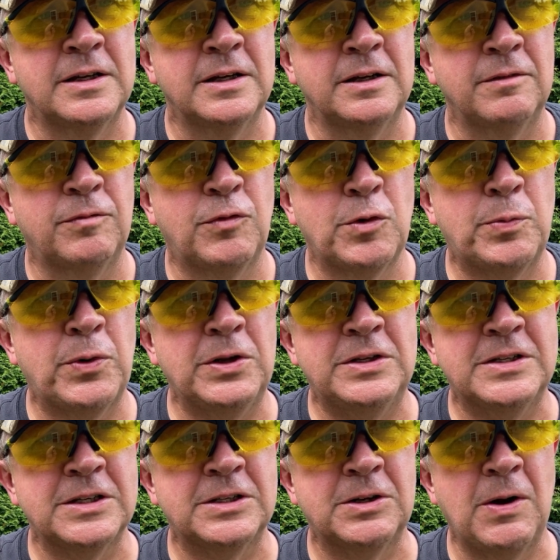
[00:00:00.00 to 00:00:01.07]
Had
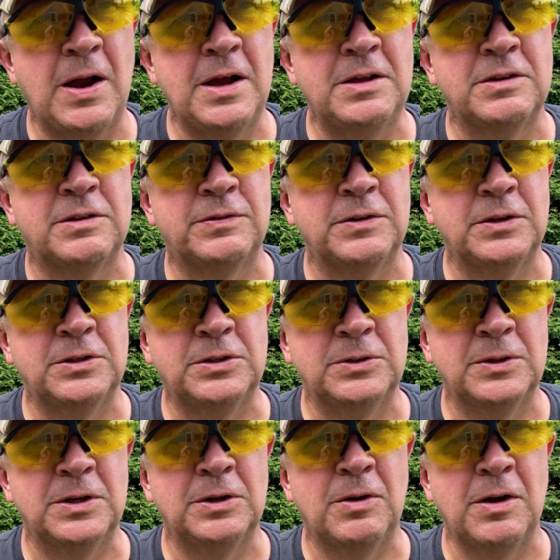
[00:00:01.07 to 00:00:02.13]
4.6 grains for
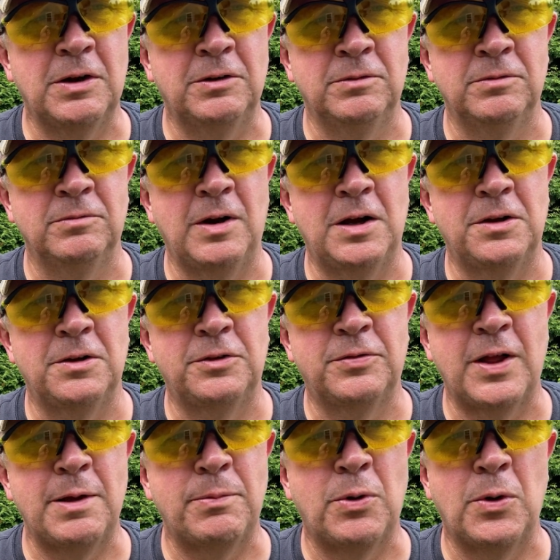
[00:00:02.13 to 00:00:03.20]
200 grain round nose
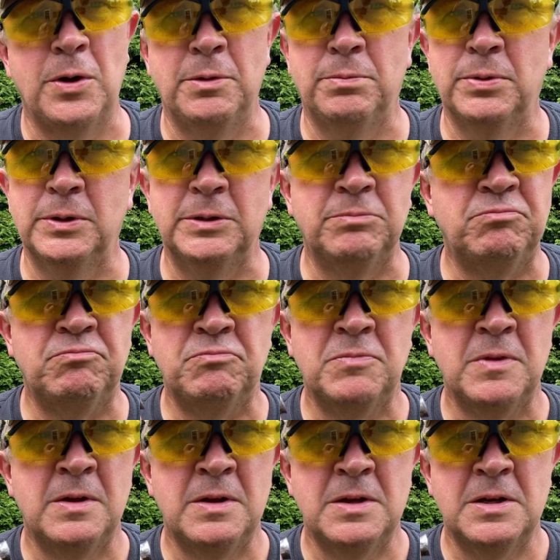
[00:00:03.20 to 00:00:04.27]
flat point, but
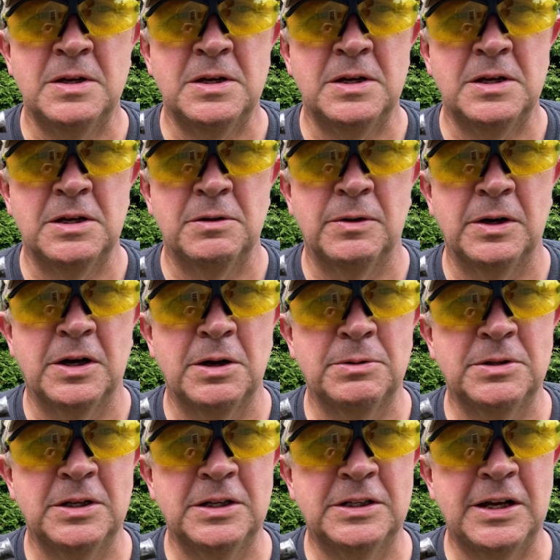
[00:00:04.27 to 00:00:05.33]
when it
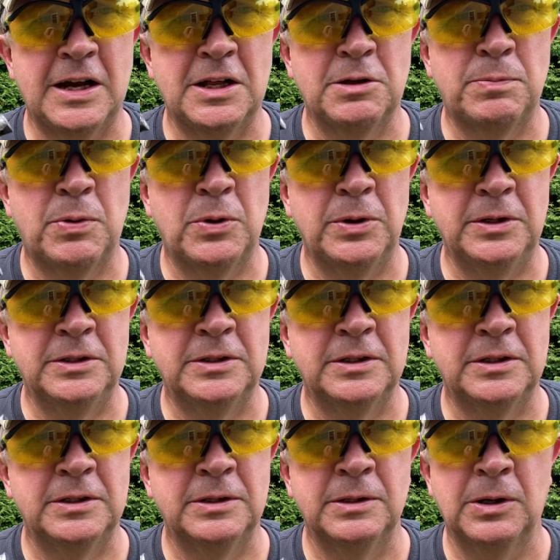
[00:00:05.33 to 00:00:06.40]
comes to these hollow points,
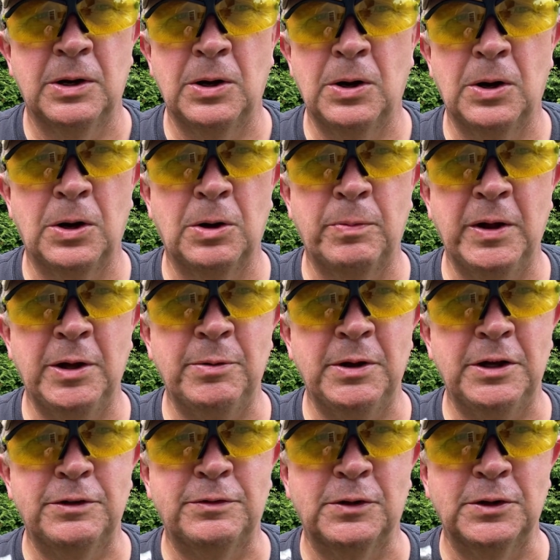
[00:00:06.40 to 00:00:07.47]
oh baby,
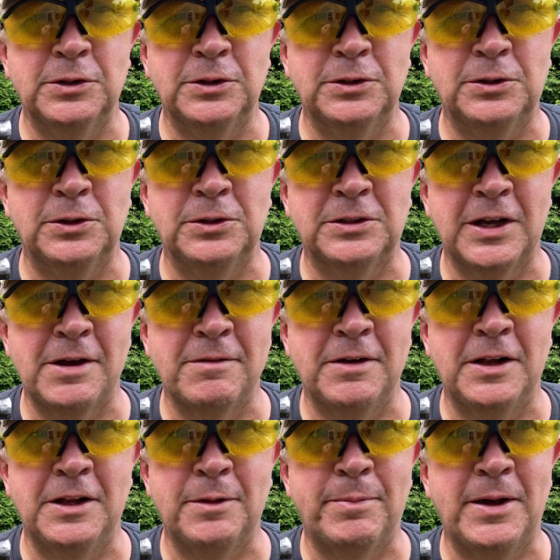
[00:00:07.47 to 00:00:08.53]
it's
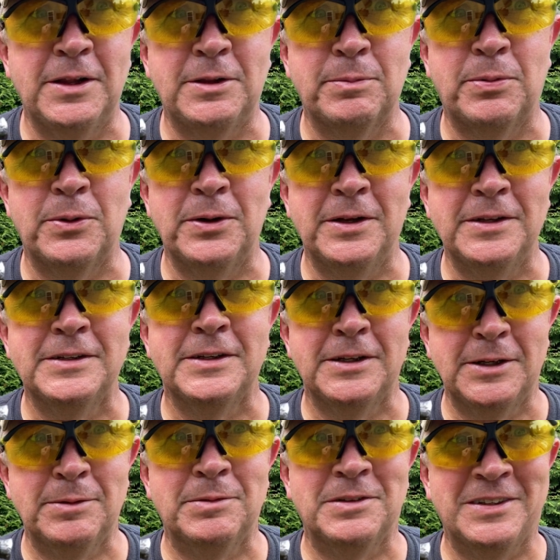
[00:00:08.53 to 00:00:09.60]
4227 and the pentapoint, it
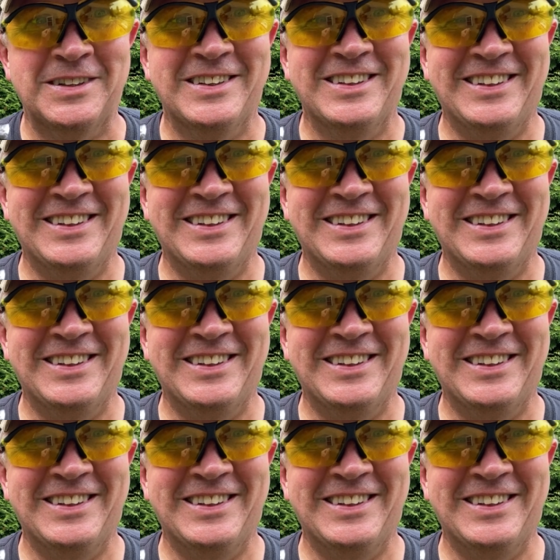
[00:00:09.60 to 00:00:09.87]
seems.